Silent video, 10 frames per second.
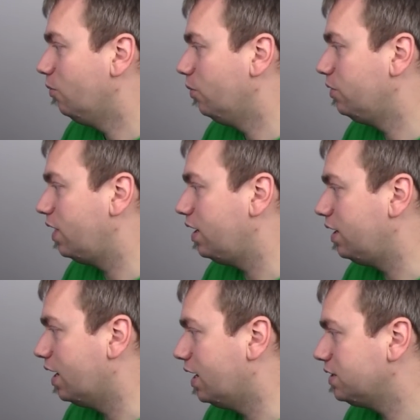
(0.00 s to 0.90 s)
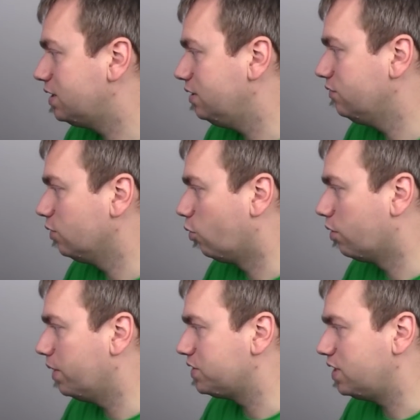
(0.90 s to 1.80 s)
Would they not give the
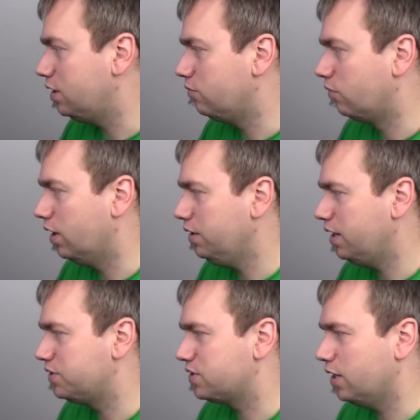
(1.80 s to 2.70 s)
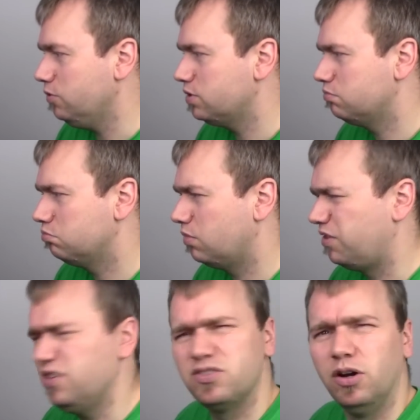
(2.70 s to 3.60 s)
war boss hit and run and scout? I
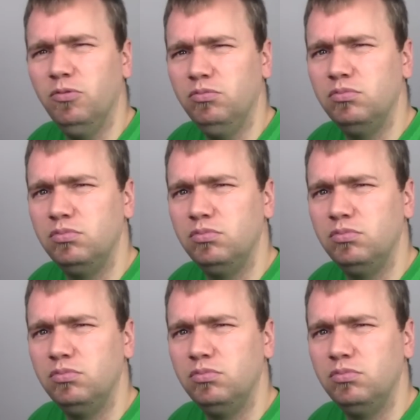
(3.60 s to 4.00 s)
think so.